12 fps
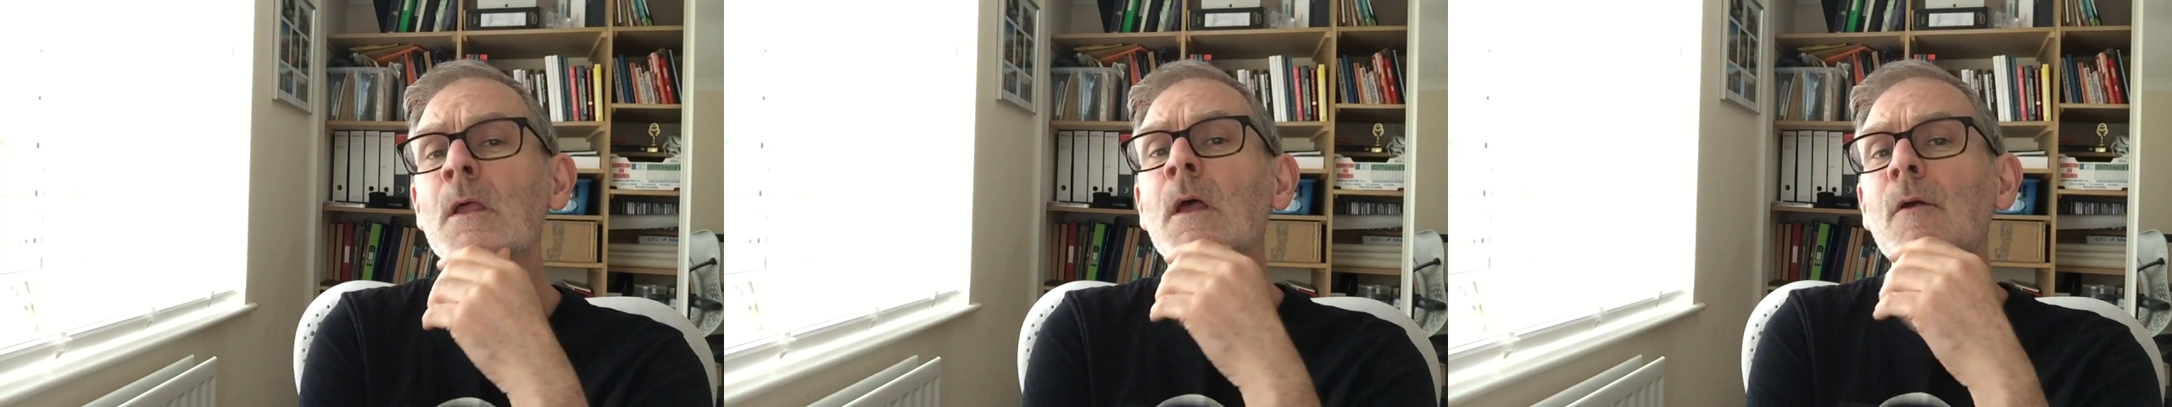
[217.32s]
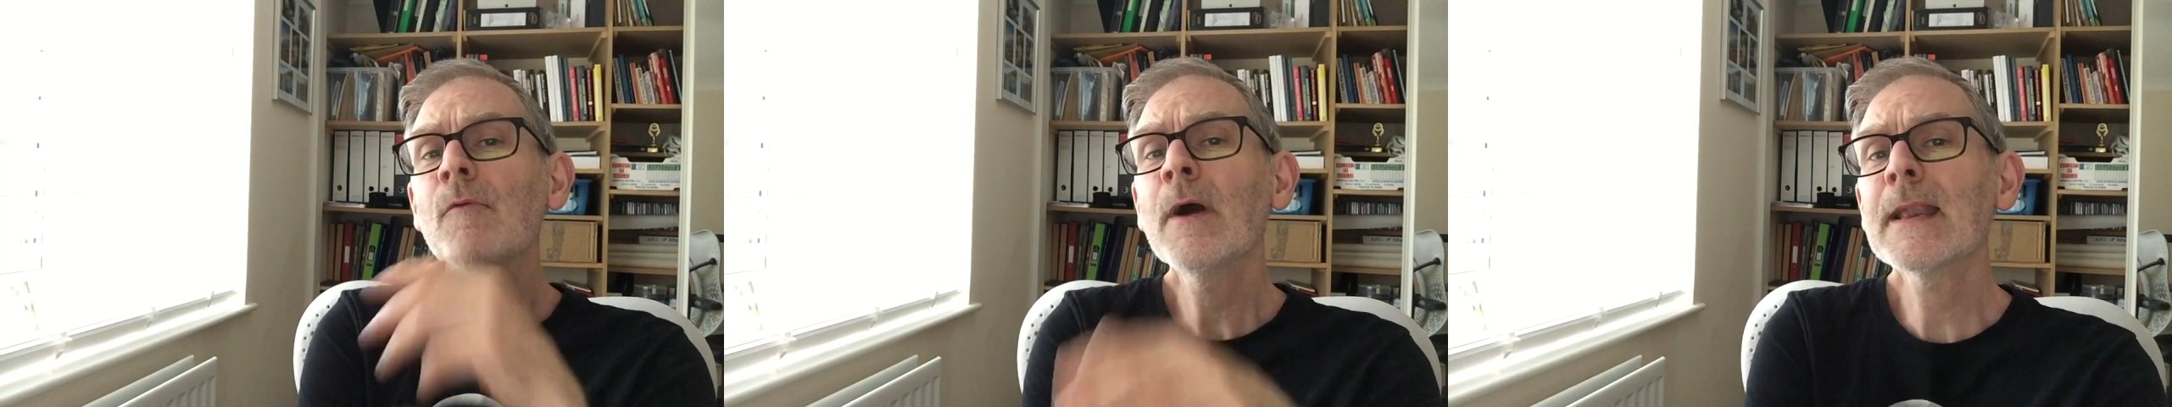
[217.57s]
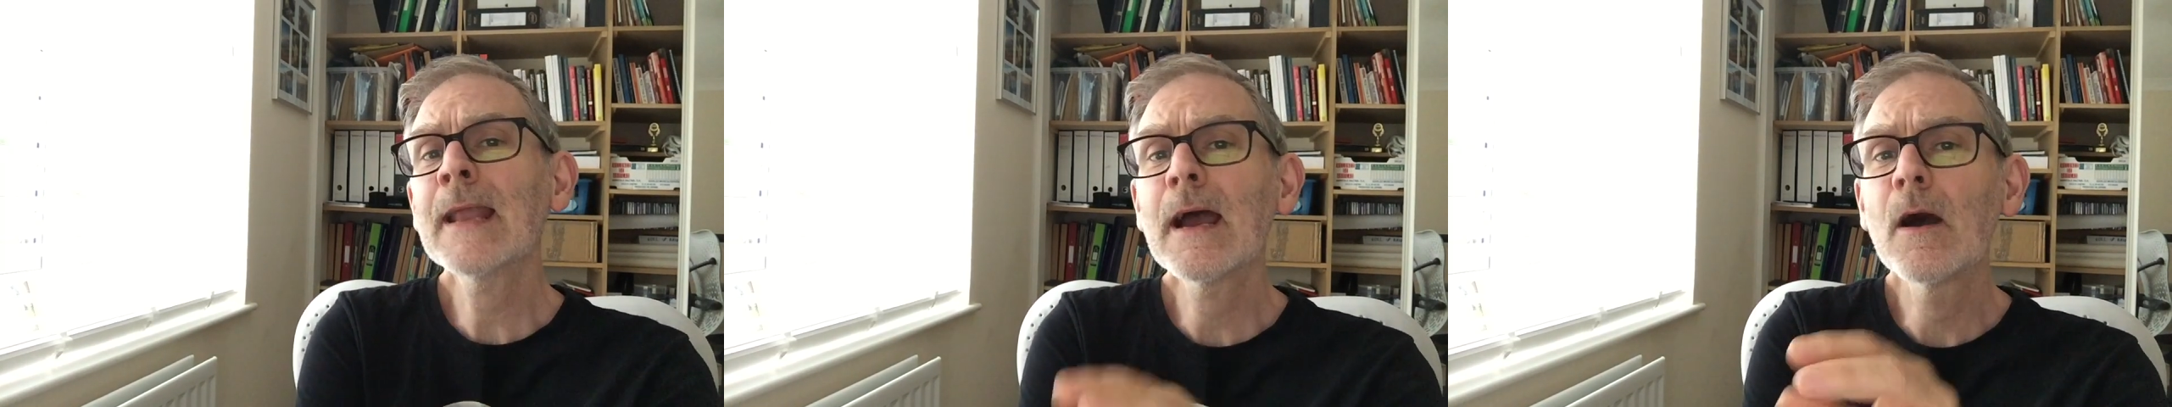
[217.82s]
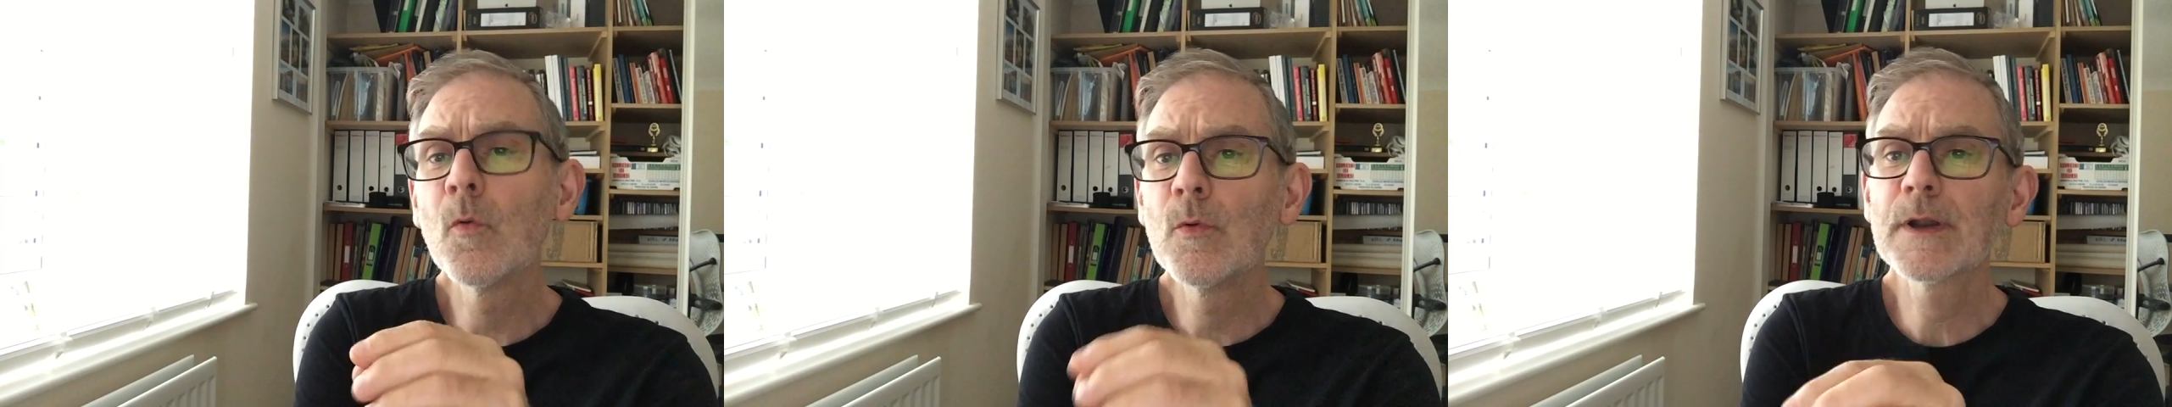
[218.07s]
Right
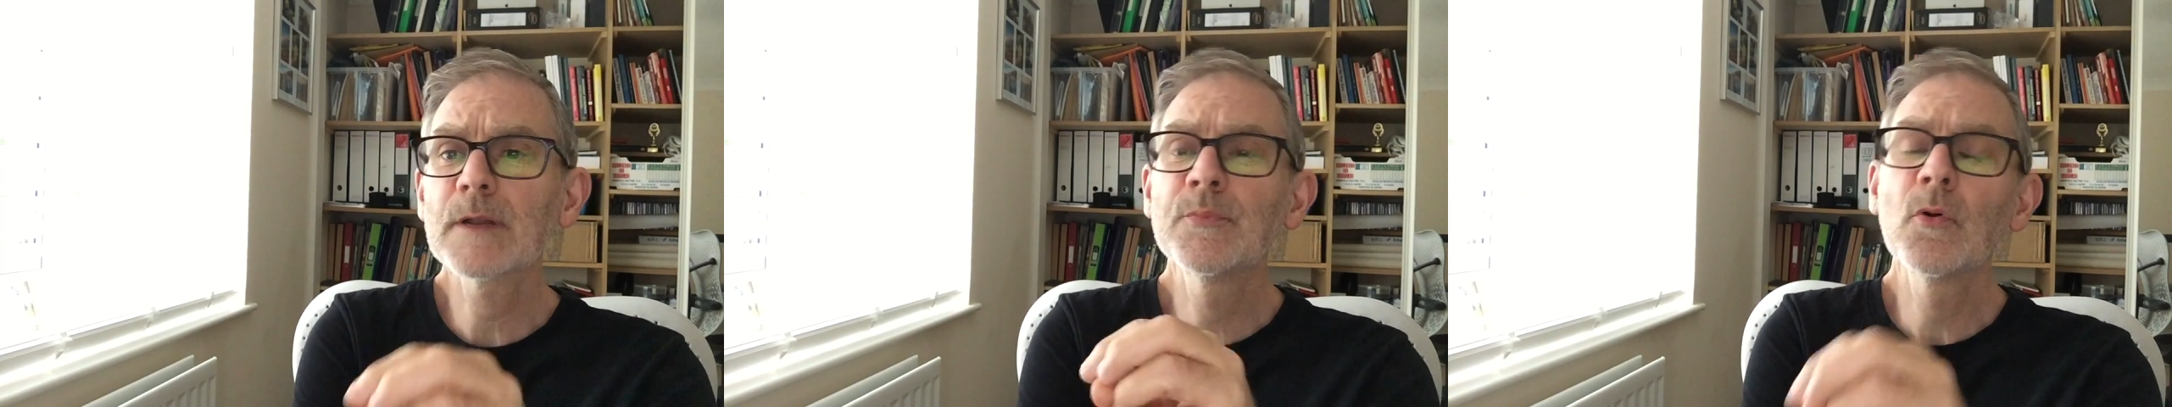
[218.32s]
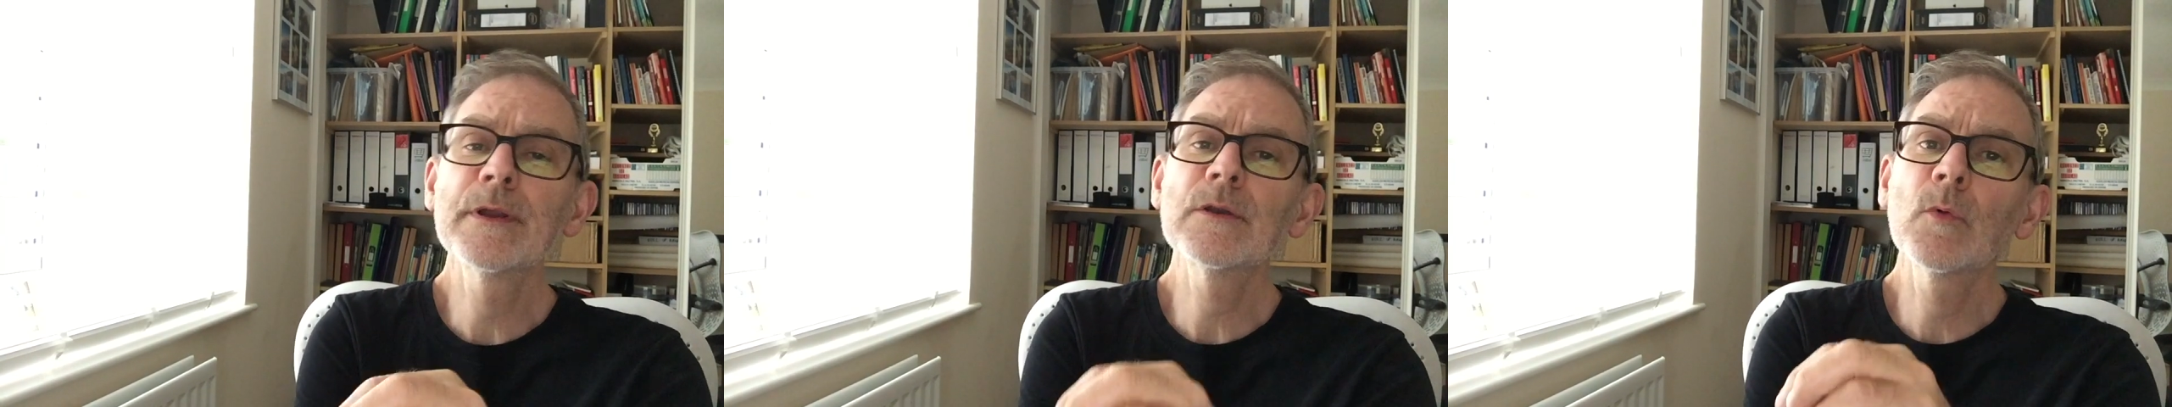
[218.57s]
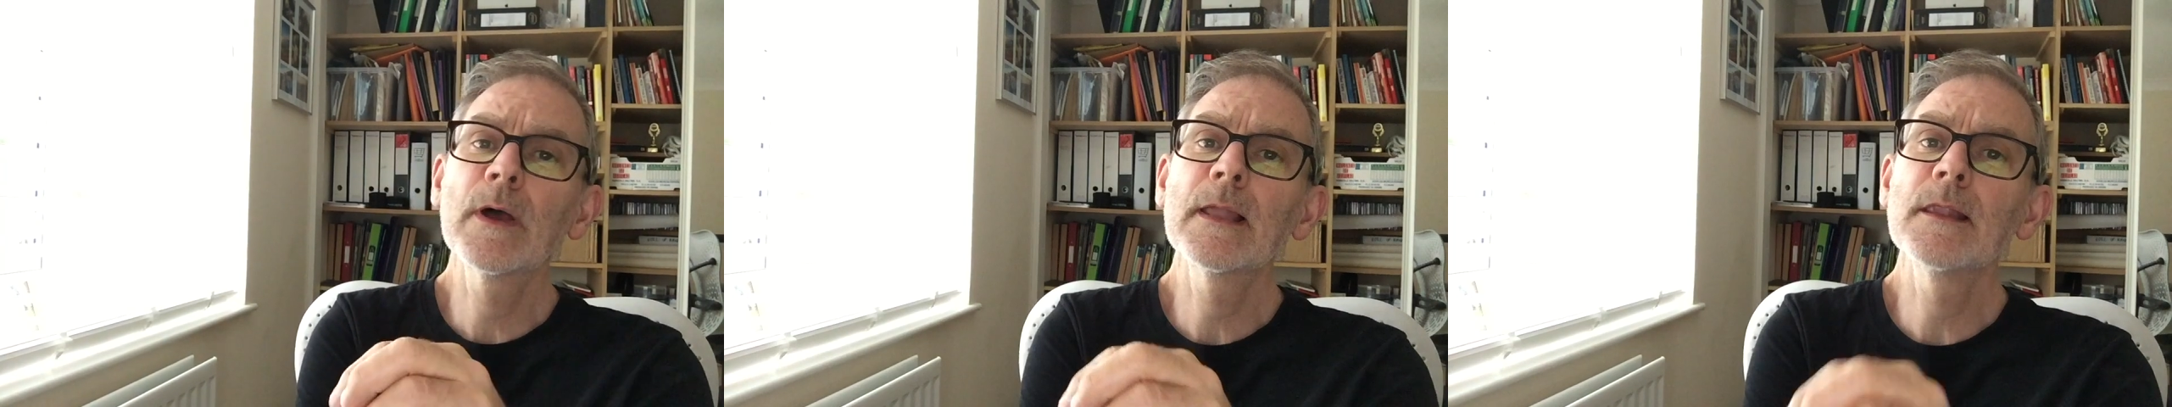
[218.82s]
now, we're at a point where